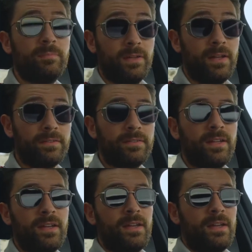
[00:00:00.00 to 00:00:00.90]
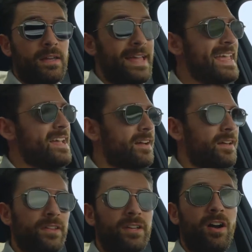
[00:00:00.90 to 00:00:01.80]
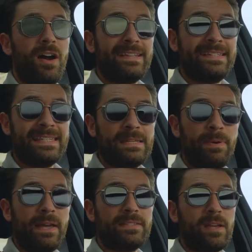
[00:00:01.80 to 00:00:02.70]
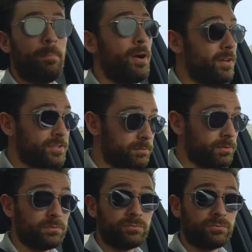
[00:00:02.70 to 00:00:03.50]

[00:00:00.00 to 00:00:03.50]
Plus. Here, the car anticipates a possible